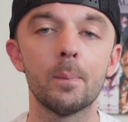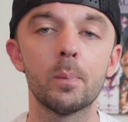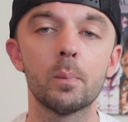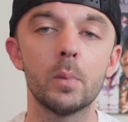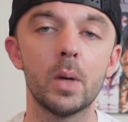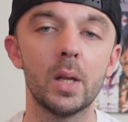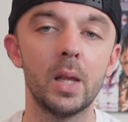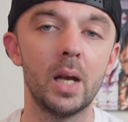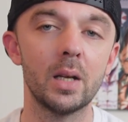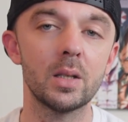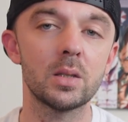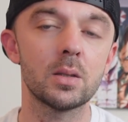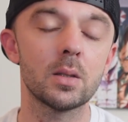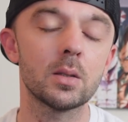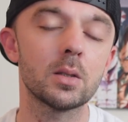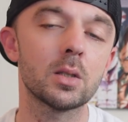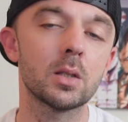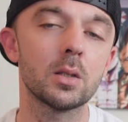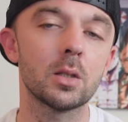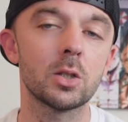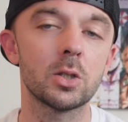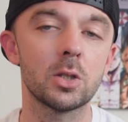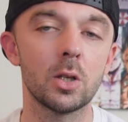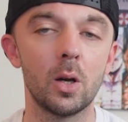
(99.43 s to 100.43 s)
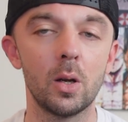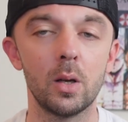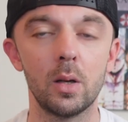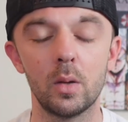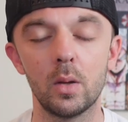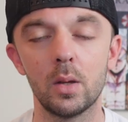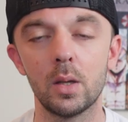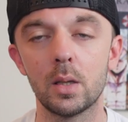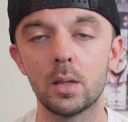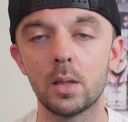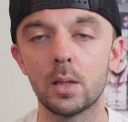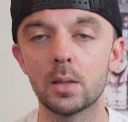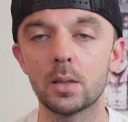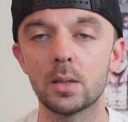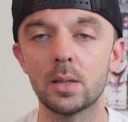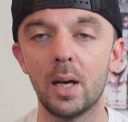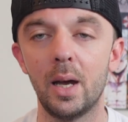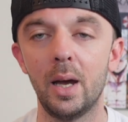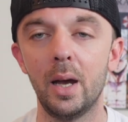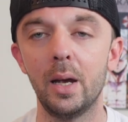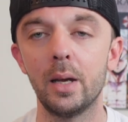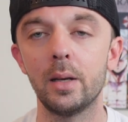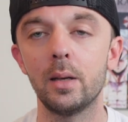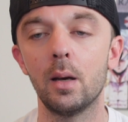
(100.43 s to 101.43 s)
but that's just to show you the
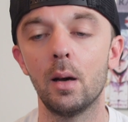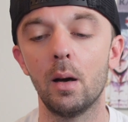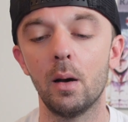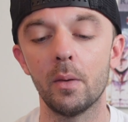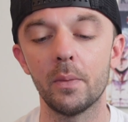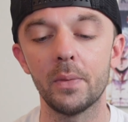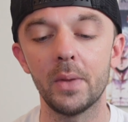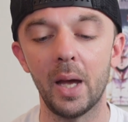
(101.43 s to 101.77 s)
design of